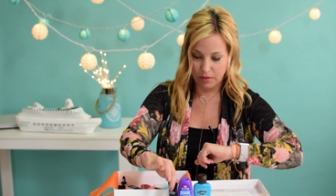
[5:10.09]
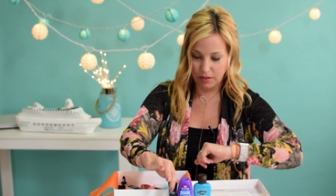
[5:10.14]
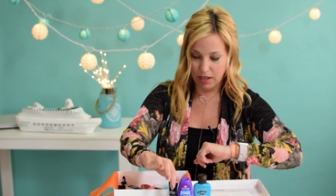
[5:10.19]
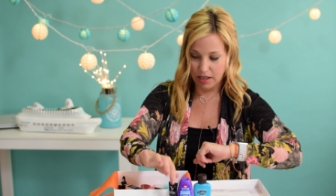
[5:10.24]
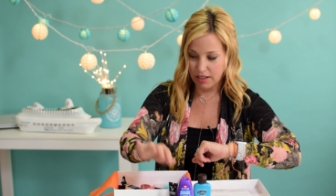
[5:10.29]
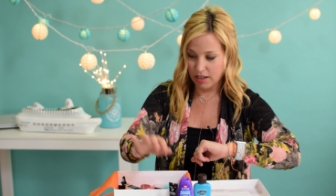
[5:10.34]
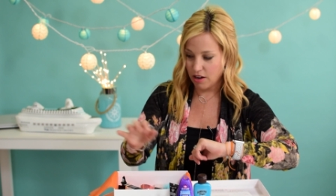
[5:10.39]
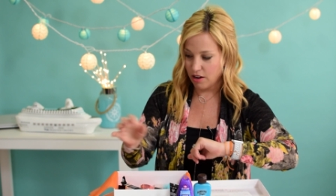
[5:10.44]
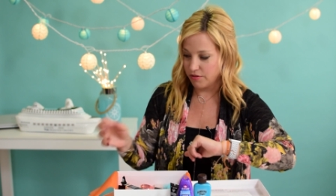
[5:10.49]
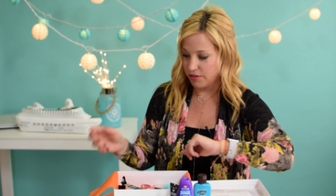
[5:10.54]

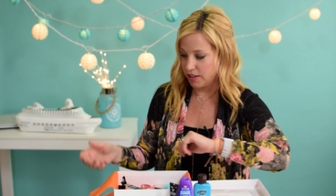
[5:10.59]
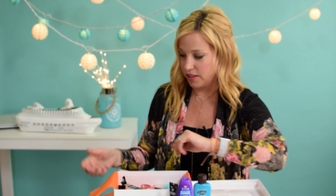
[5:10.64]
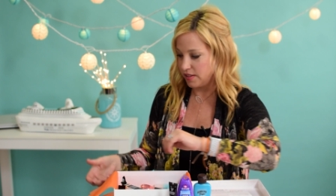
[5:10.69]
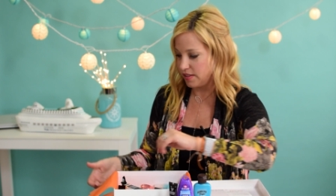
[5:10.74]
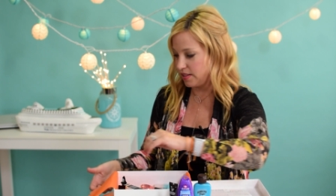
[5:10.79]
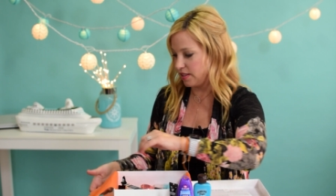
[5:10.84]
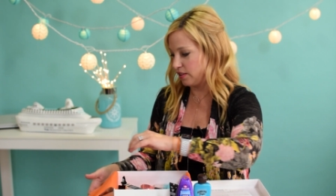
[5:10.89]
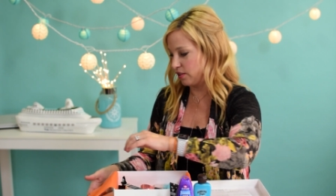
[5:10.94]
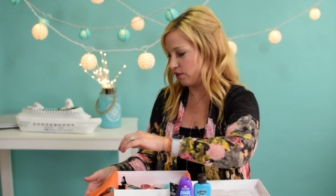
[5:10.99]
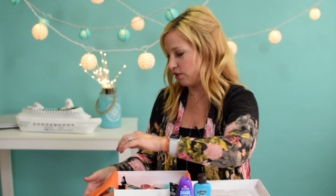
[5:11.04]
I now have
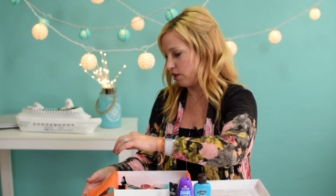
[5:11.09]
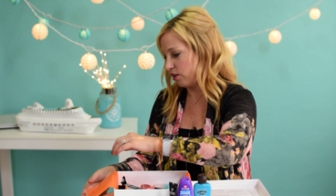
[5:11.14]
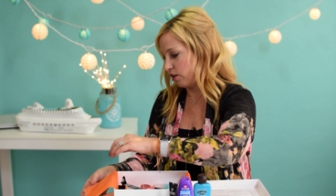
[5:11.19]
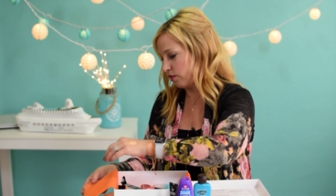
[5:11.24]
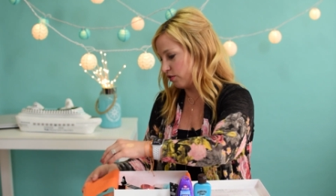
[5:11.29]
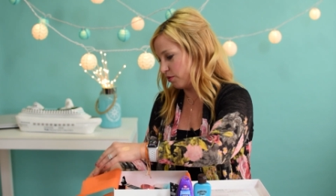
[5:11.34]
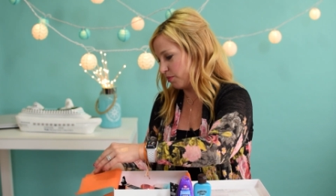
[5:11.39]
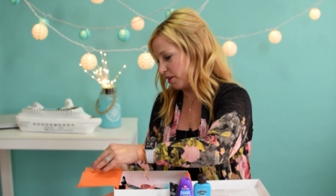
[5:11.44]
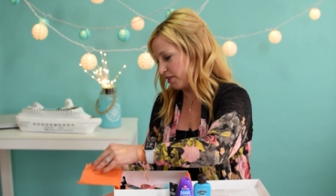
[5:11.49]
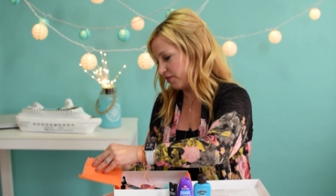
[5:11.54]
concealer all
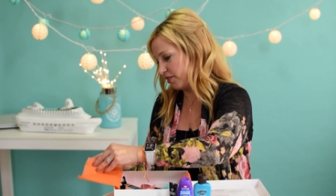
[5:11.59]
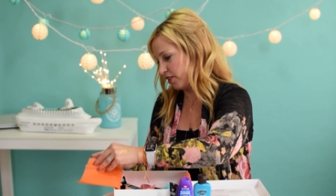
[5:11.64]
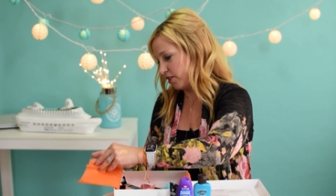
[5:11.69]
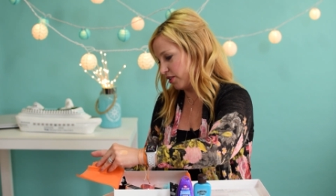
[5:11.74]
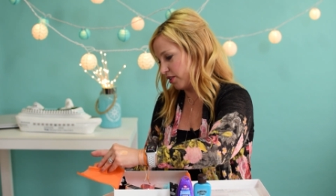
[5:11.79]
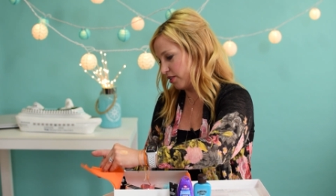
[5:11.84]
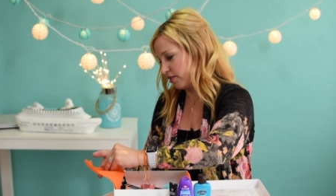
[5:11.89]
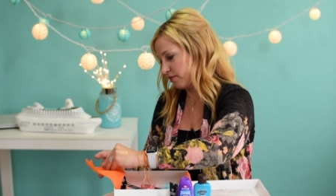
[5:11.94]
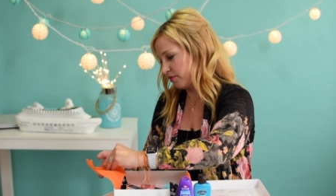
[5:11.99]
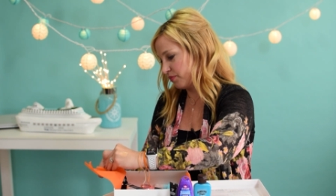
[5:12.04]
over my
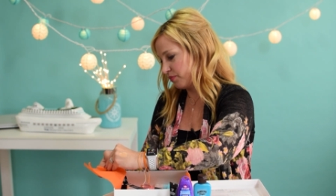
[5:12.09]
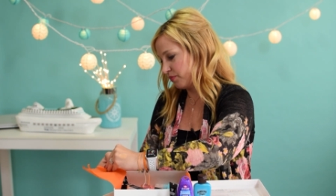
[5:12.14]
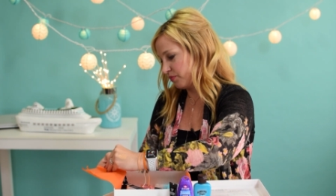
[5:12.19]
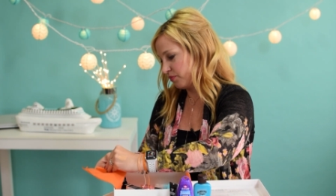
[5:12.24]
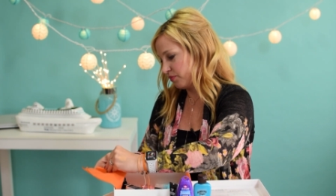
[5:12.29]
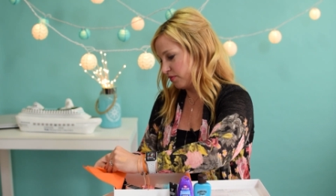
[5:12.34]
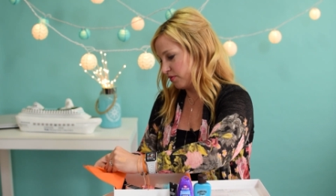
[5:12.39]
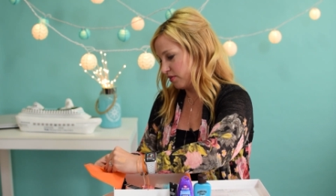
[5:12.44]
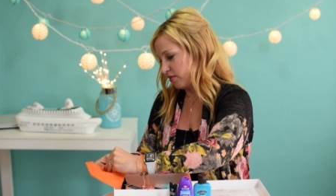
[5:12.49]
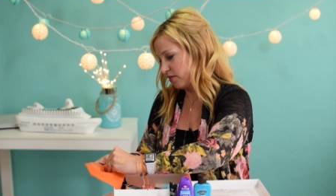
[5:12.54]
finger
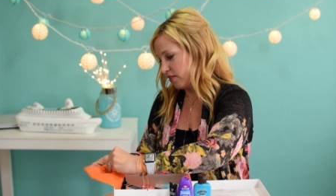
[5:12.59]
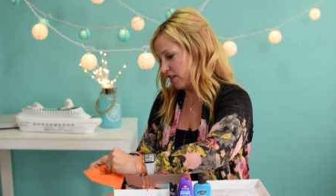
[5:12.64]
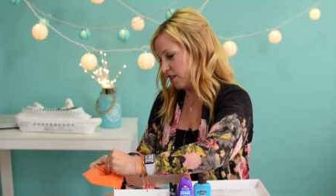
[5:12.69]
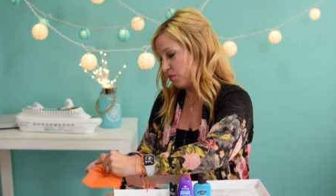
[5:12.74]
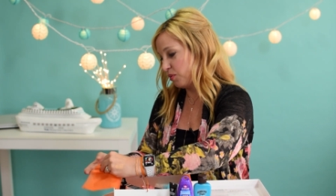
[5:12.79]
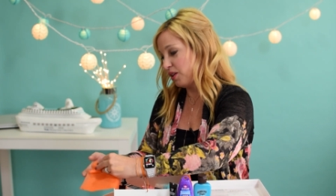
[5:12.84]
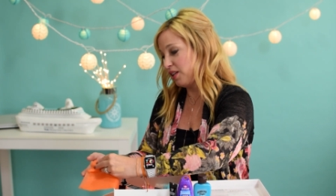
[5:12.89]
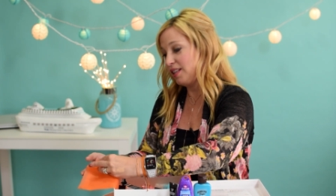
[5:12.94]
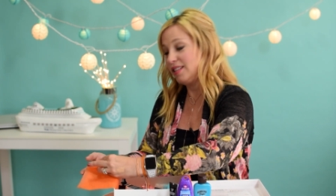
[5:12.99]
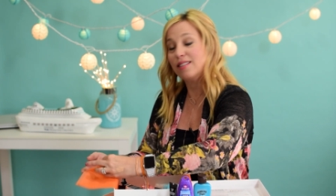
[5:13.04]
and
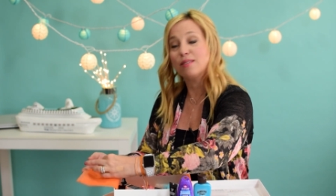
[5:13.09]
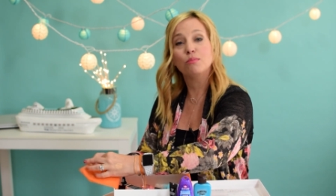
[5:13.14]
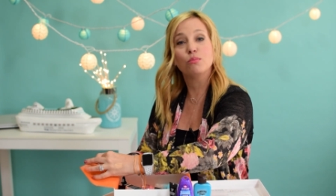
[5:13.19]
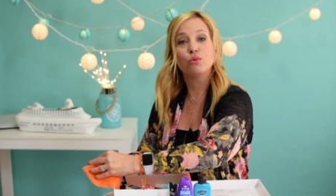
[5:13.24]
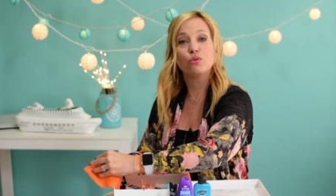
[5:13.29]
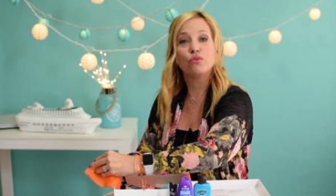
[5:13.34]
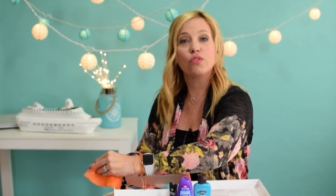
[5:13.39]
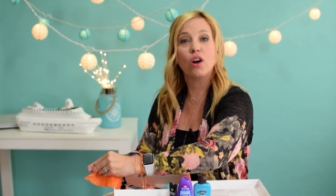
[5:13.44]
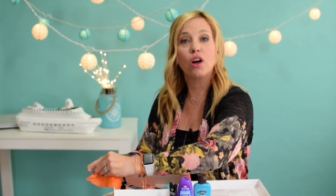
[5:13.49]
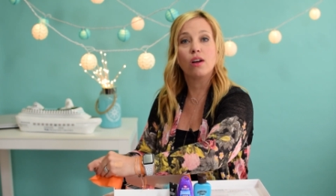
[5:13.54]
we need to
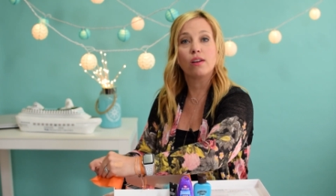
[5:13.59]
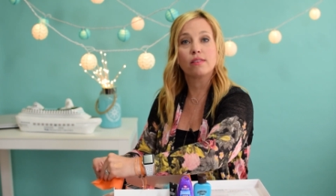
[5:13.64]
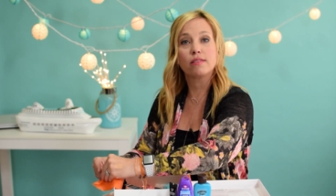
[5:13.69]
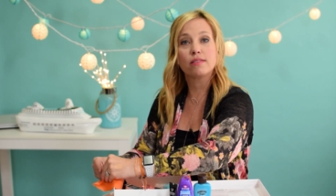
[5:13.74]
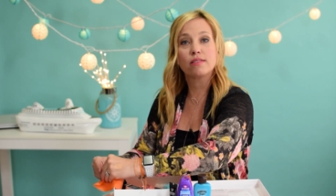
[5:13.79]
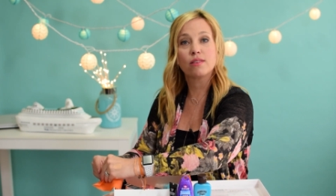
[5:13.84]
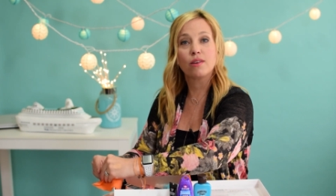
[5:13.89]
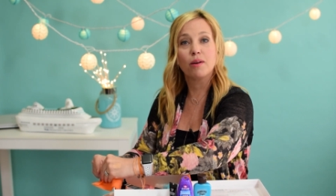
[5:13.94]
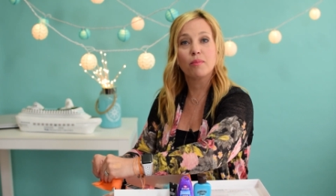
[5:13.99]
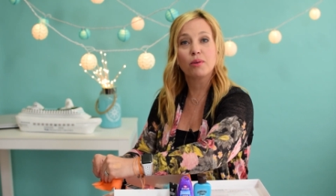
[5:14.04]
move on.
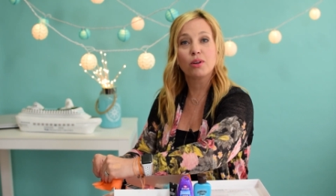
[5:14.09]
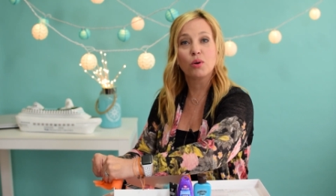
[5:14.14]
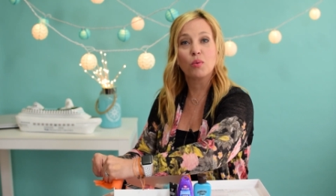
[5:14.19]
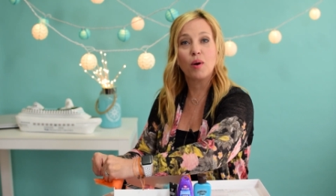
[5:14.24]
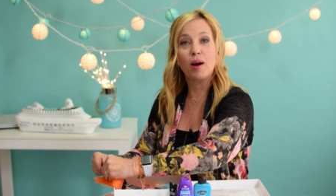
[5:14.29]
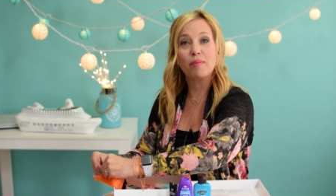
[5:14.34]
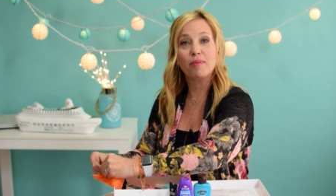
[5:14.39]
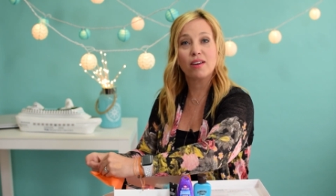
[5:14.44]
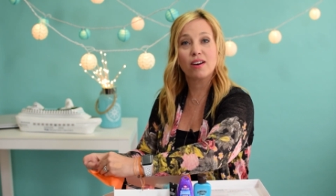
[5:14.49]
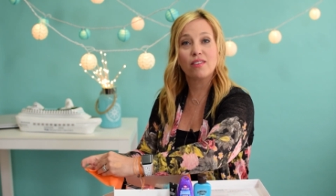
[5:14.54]
So I'm gonna
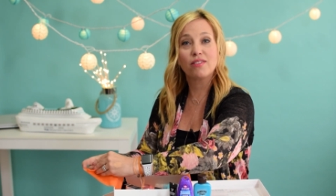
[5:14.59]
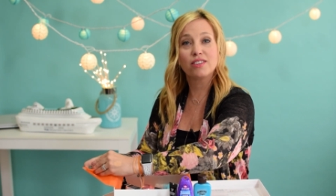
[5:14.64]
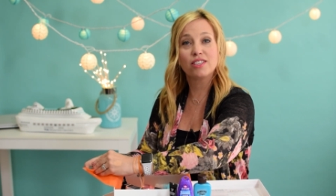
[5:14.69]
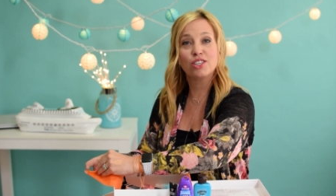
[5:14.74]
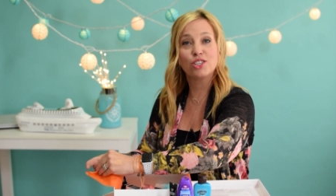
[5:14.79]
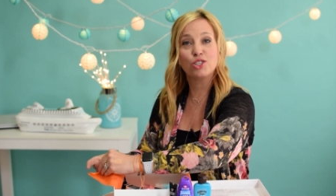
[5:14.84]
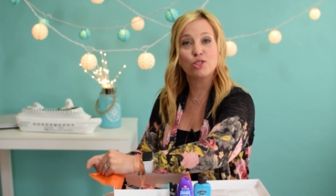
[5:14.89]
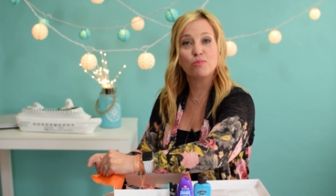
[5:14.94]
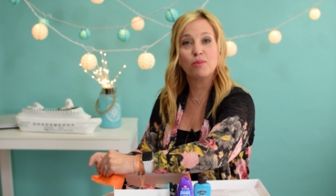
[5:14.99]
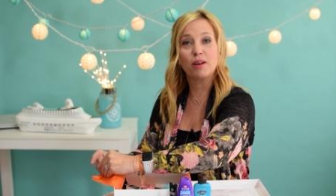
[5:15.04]
wipe that on the
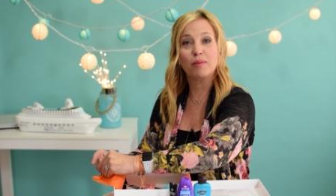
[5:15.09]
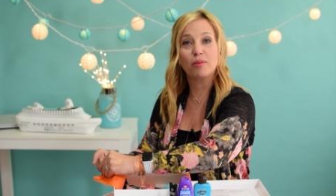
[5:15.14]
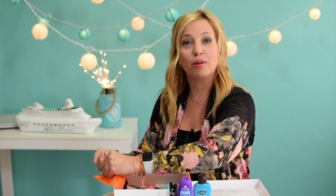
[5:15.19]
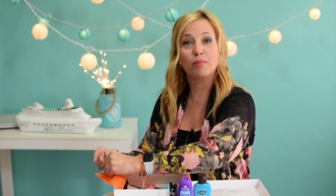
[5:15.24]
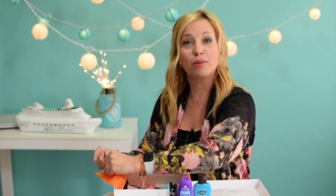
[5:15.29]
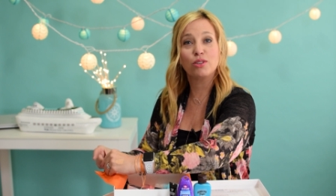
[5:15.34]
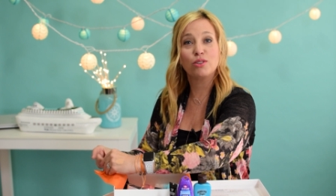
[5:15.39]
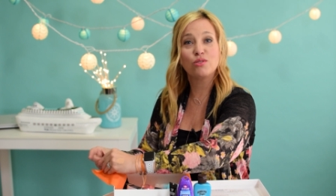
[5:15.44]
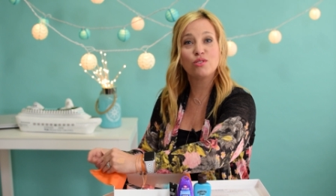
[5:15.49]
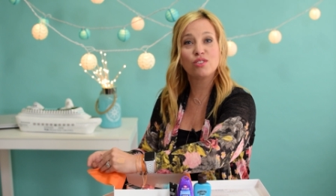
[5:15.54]
tissue paper,
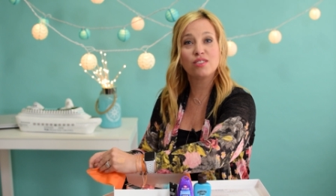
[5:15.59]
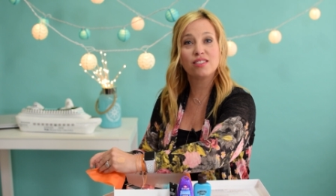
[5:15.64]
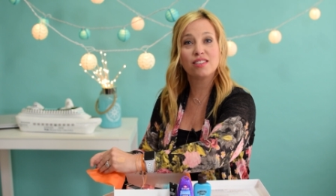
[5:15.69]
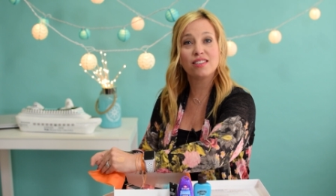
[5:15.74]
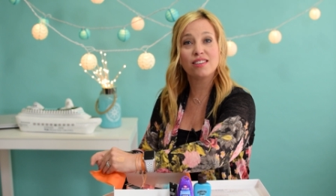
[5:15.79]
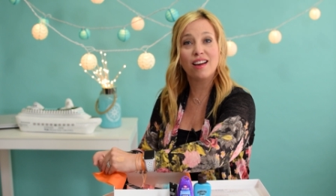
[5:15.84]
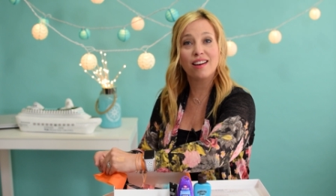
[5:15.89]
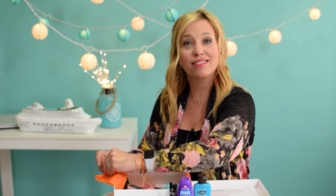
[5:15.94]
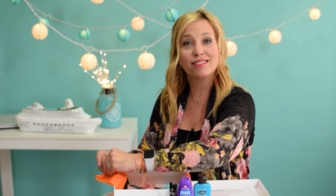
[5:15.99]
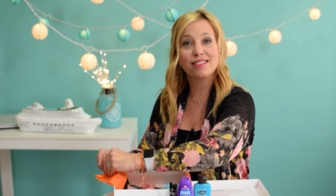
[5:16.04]
but you just
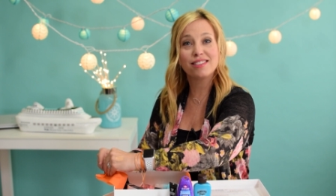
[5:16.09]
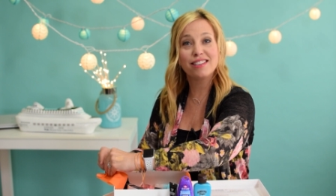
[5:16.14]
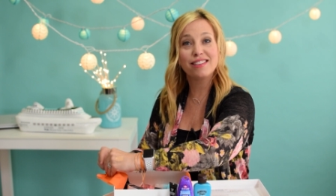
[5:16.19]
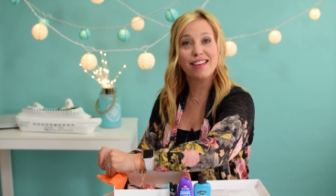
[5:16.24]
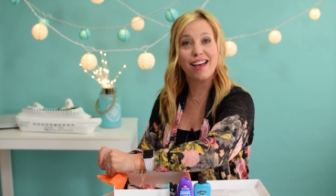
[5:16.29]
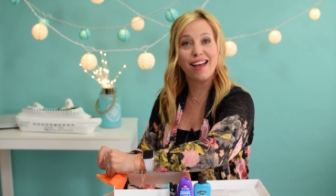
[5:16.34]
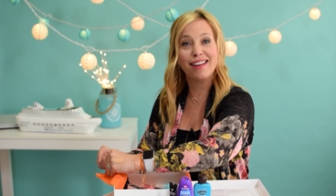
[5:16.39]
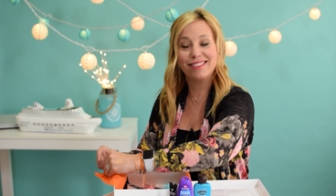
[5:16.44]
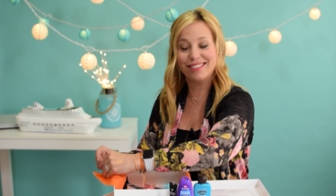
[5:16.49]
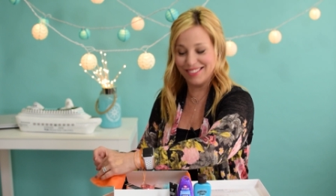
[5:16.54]
did not see
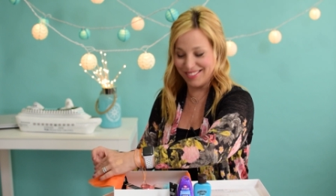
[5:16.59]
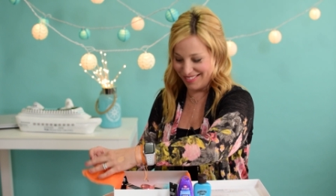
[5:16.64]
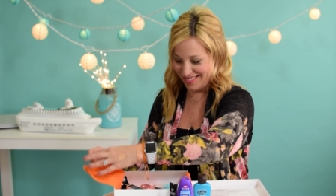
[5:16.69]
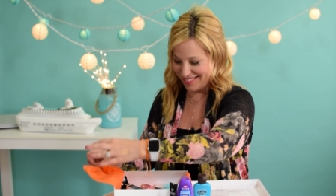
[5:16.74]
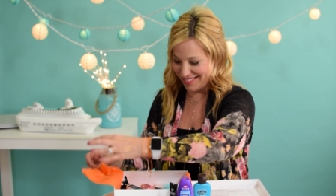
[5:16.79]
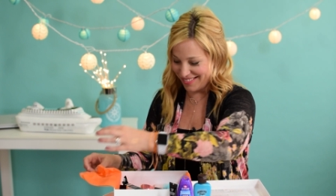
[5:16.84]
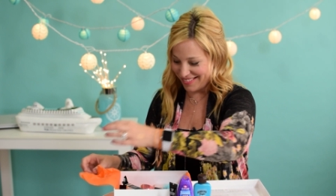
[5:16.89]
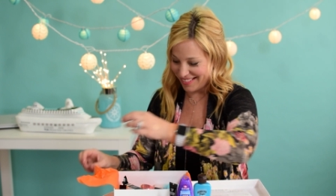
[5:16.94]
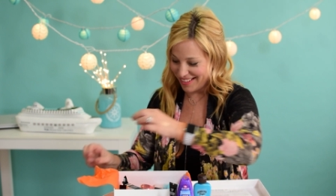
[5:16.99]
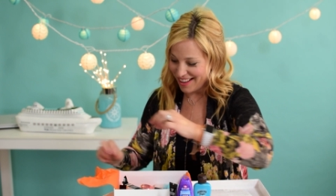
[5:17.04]
that.